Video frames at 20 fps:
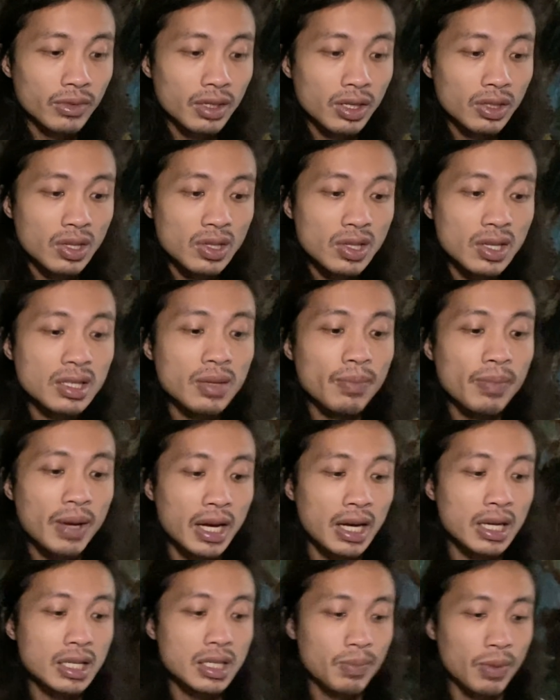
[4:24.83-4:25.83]
This is a
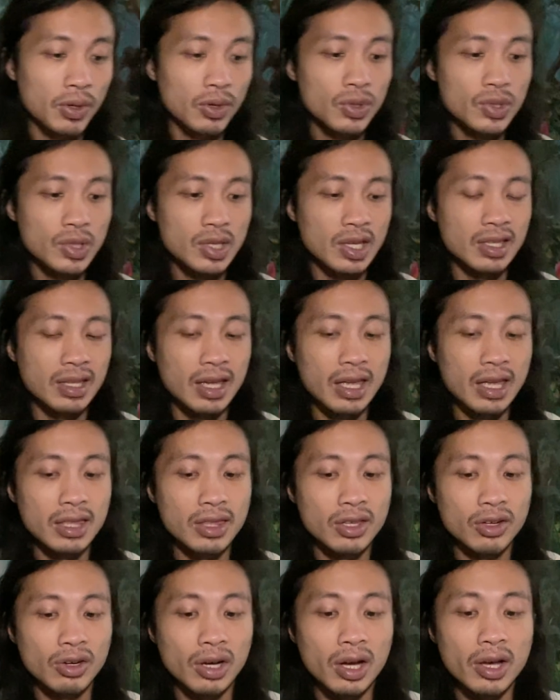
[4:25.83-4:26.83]
past person and
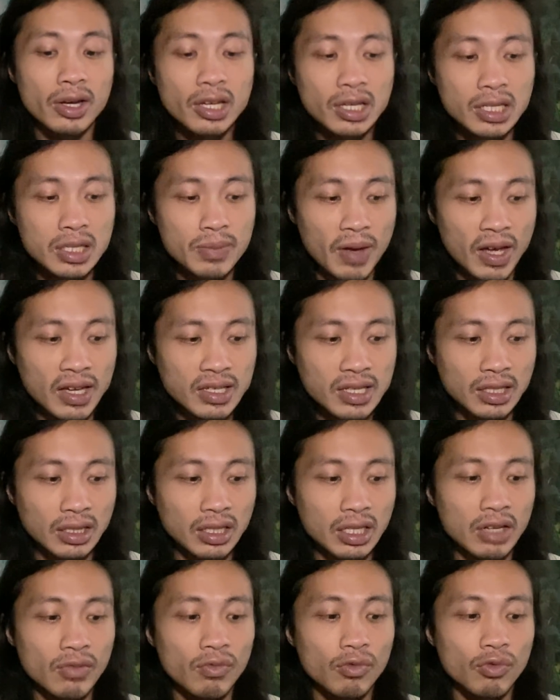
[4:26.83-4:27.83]
they're
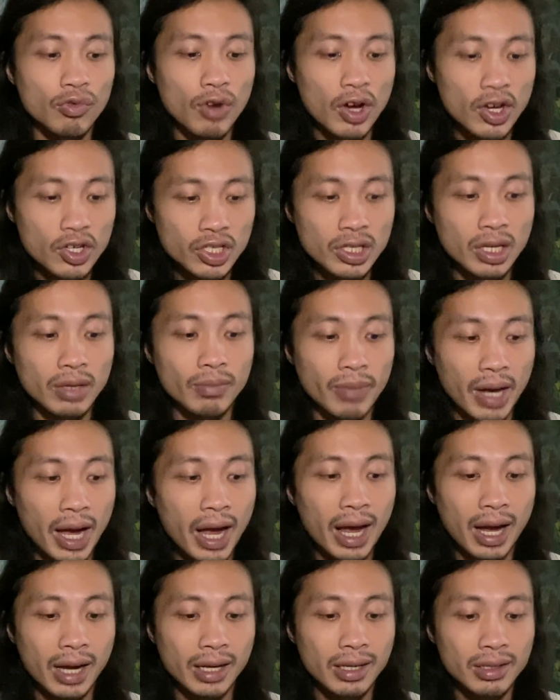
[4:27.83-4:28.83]
unexpectedly rushing
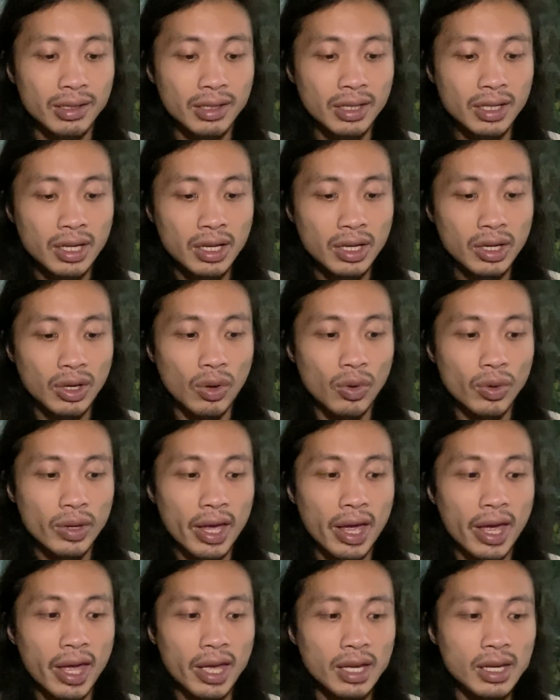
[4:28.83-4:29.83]
back,
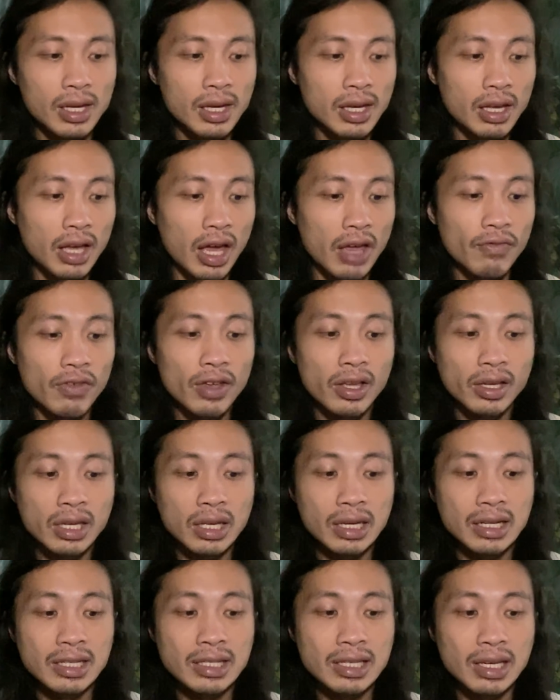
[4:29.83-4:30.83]
okay? I feel like
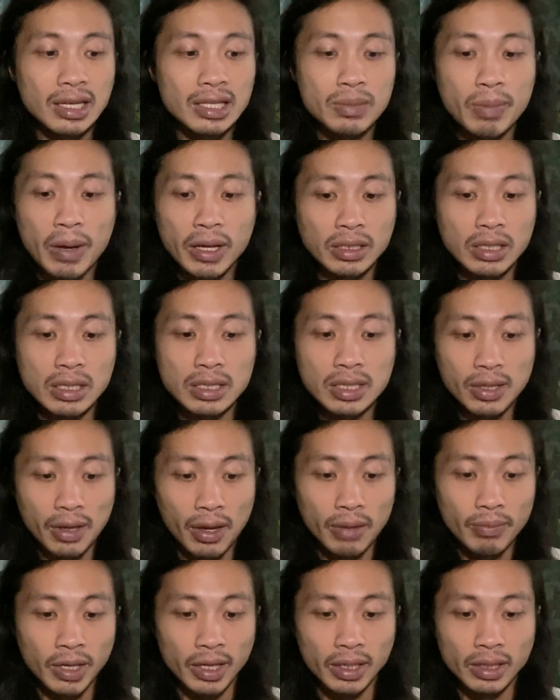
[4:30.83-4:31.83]
you didn't expect this
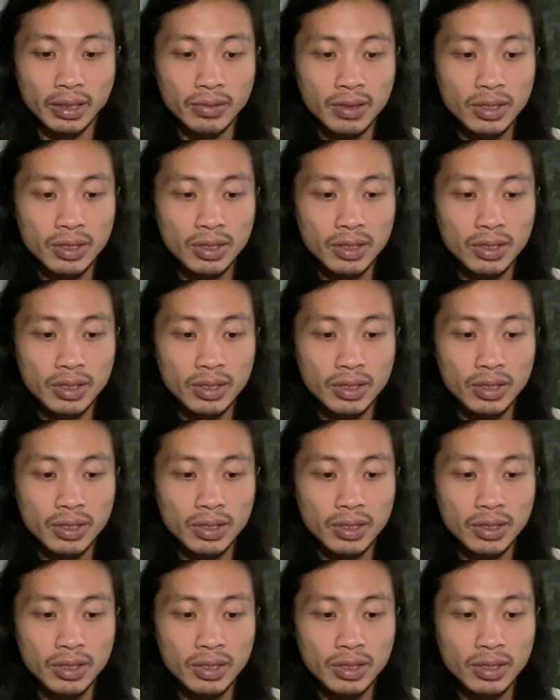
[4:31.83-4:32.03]
coming.